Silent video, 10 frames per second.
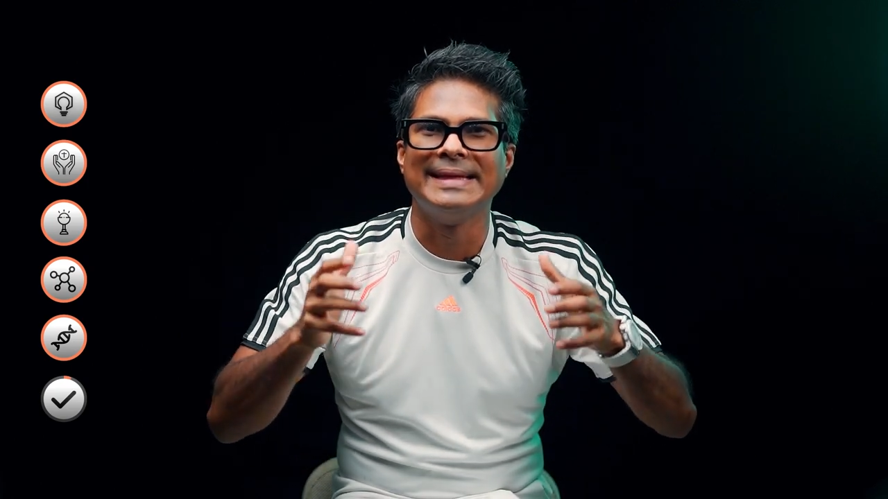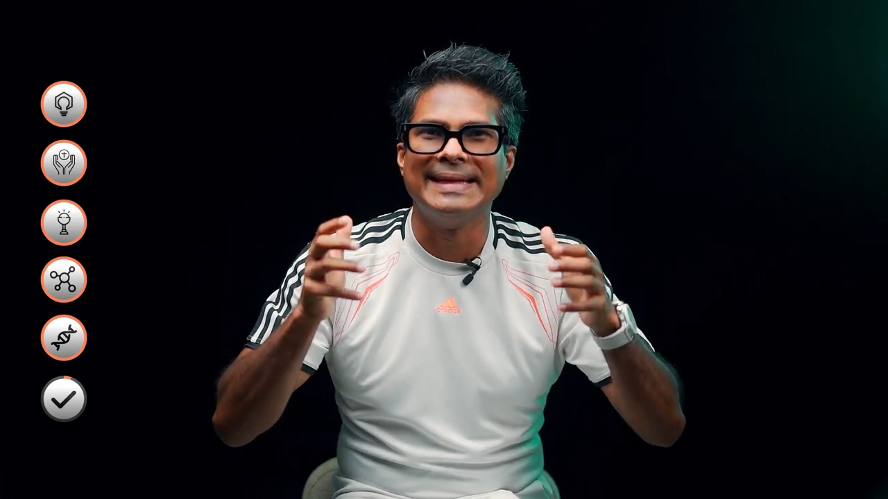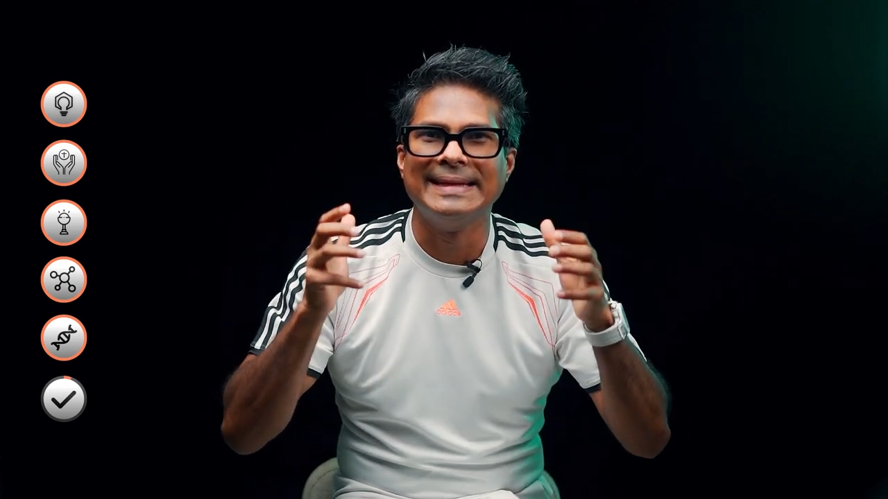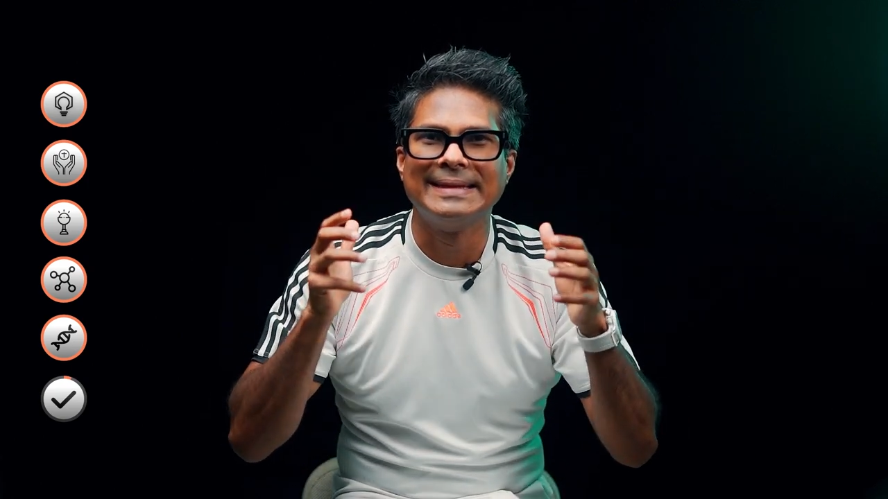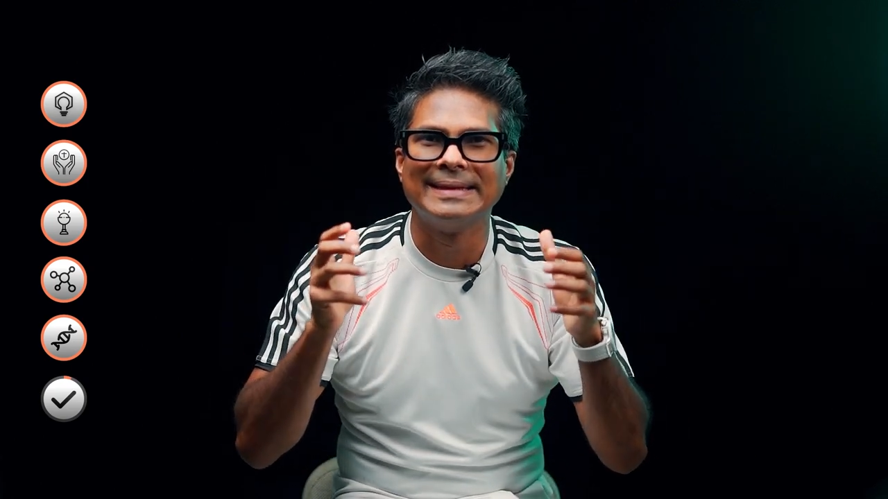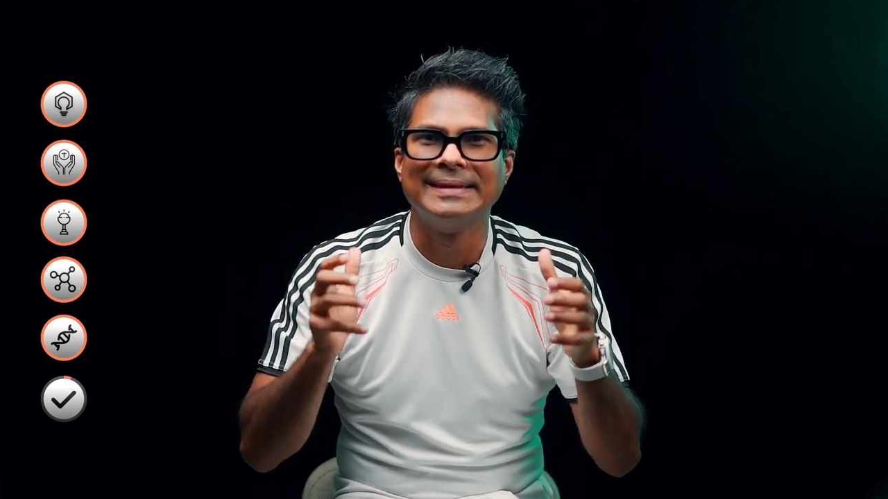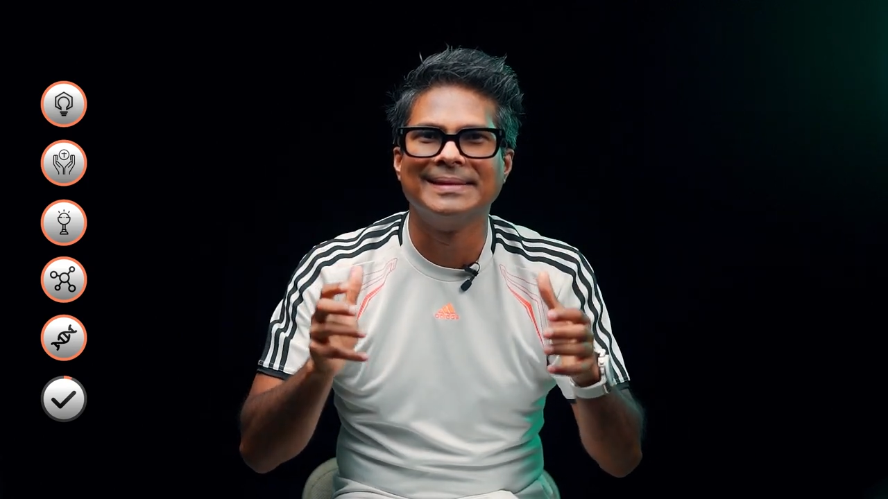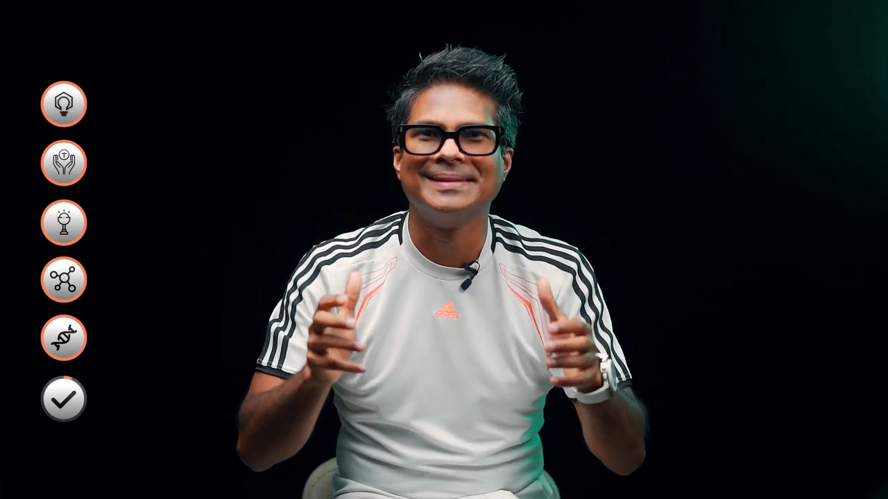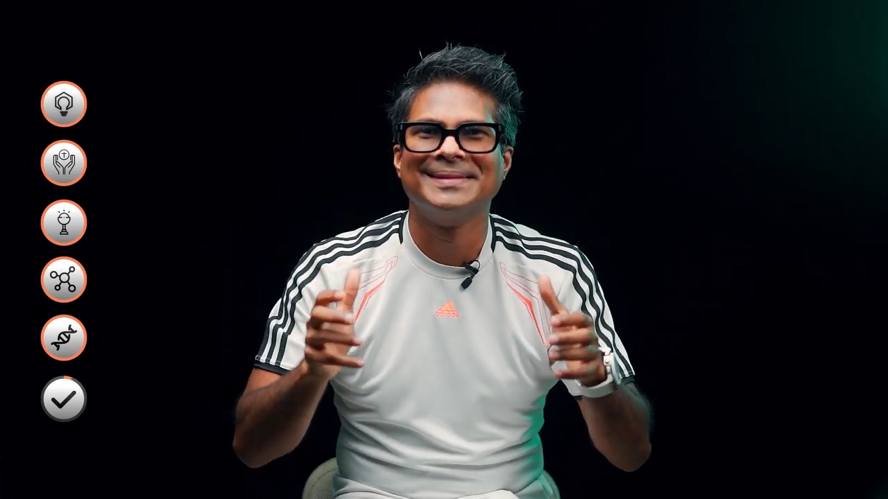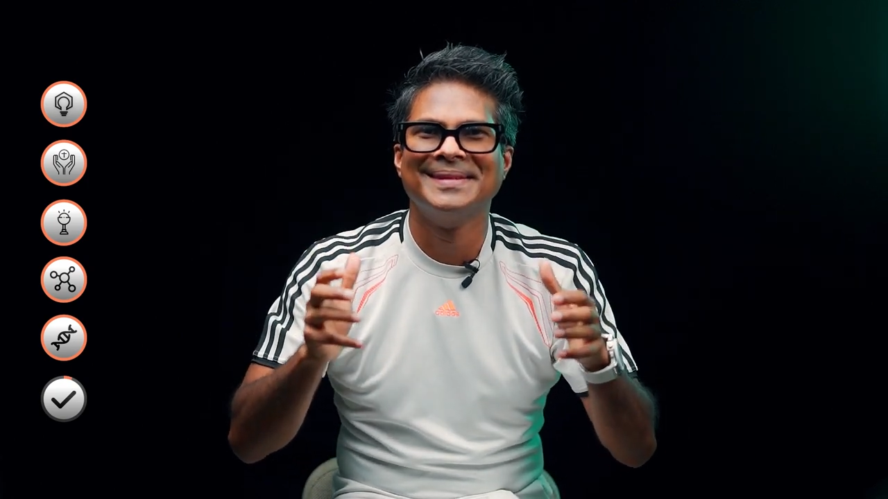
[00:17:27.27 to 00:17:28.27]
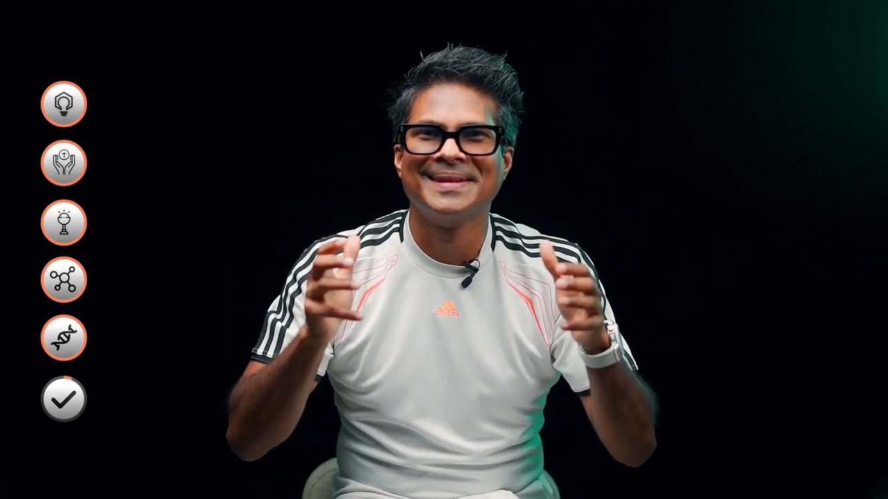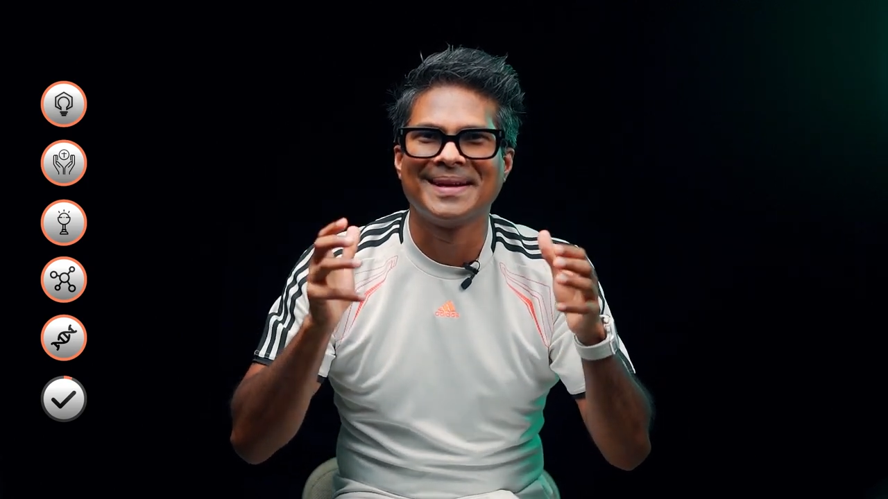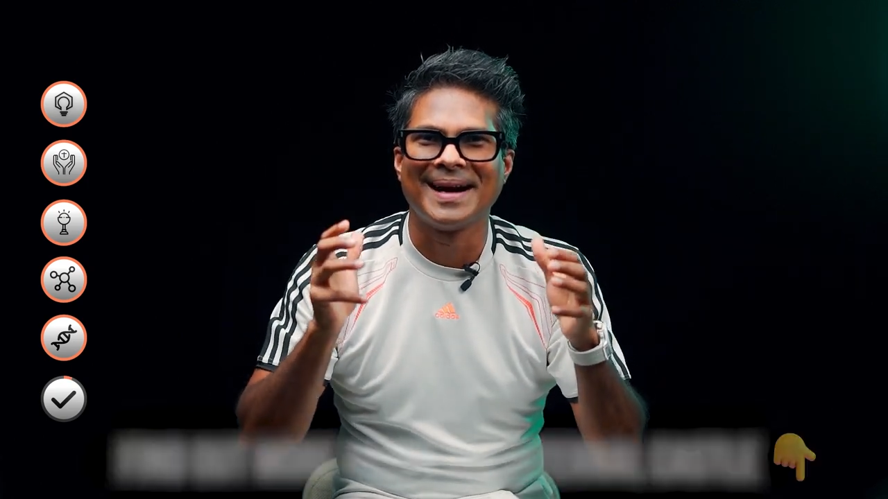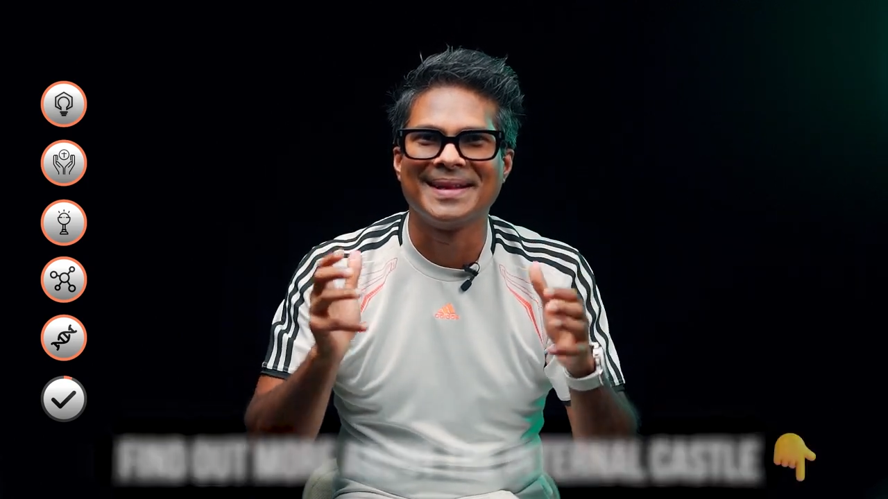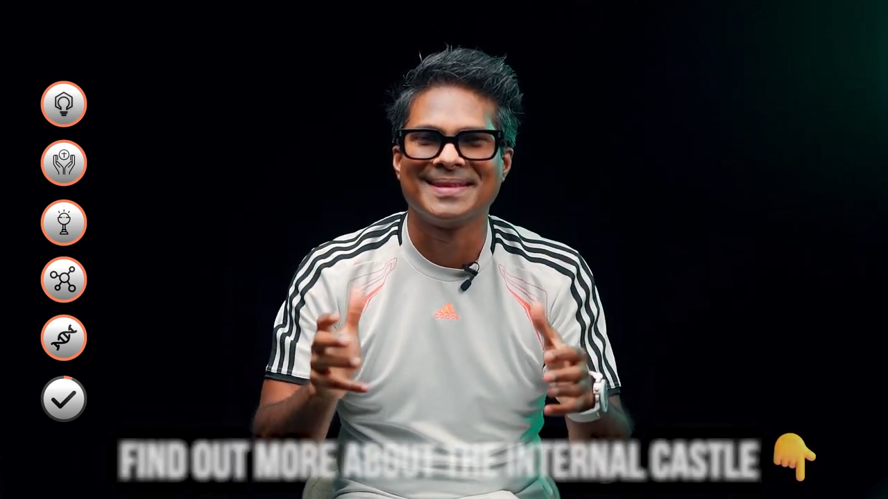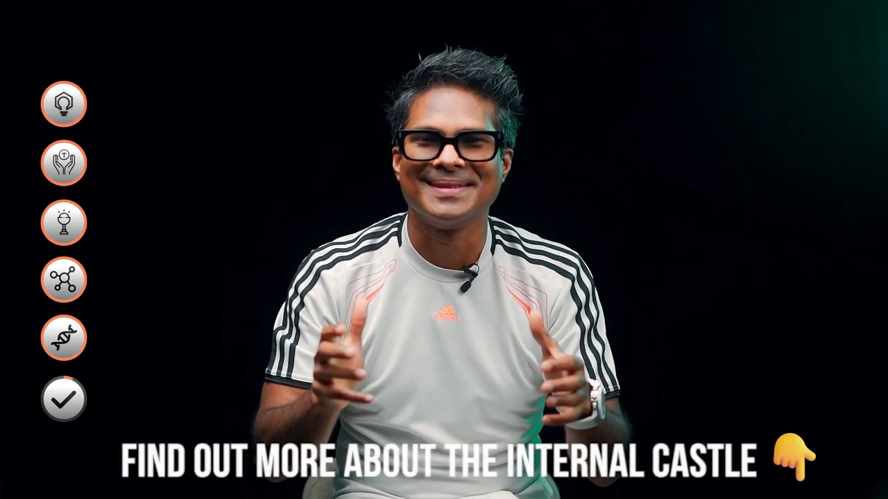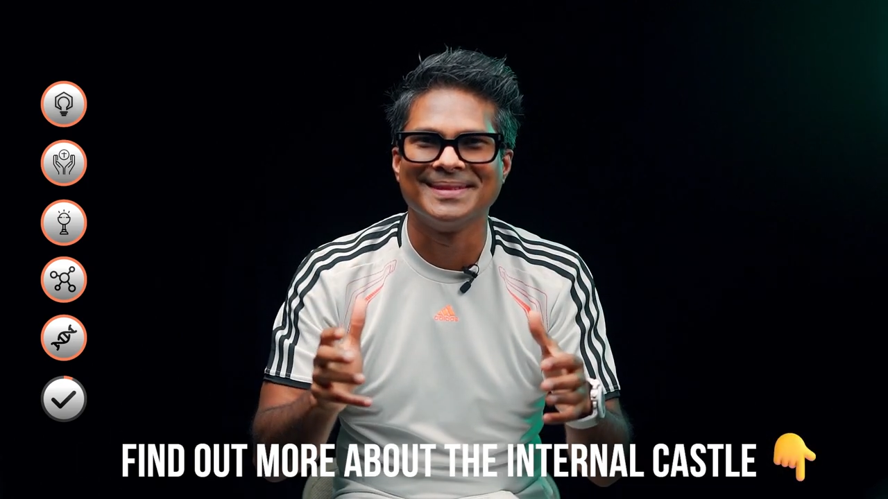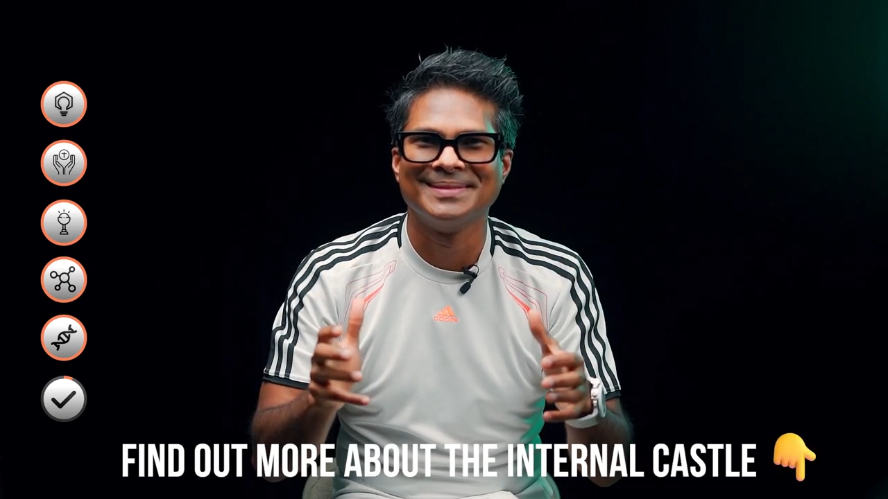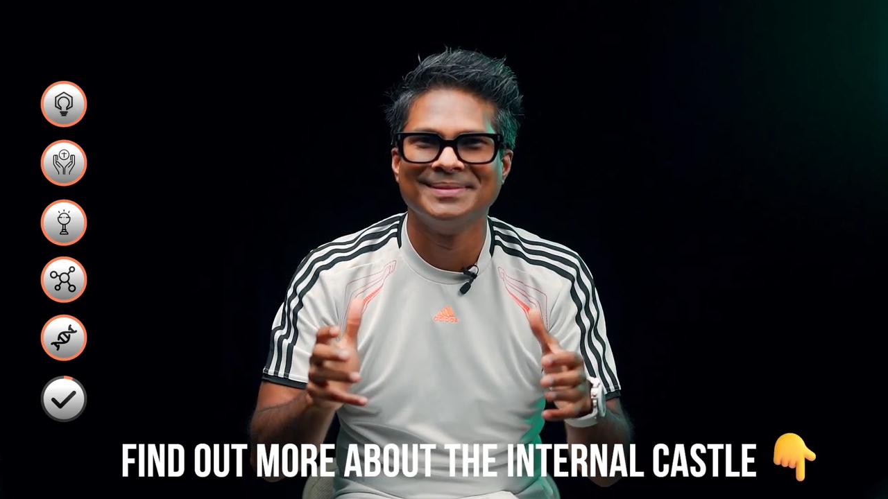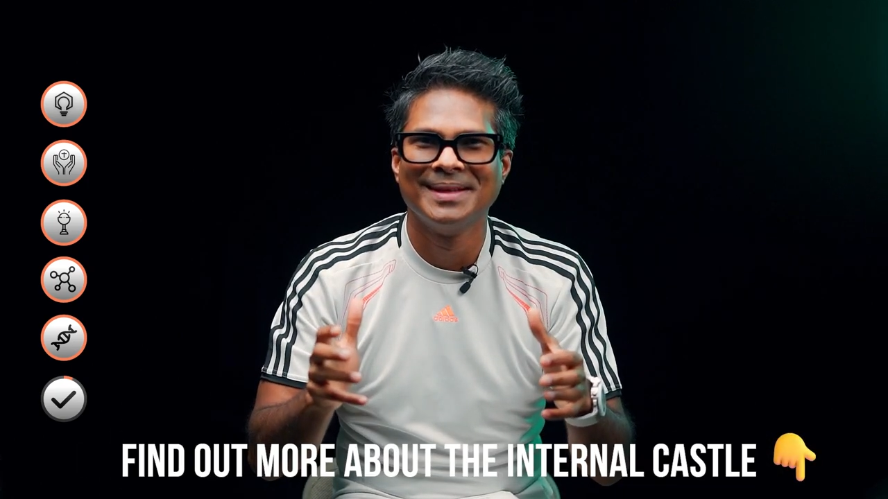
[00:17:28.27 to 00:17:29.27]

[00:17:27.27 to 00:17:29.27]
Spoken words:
internal castle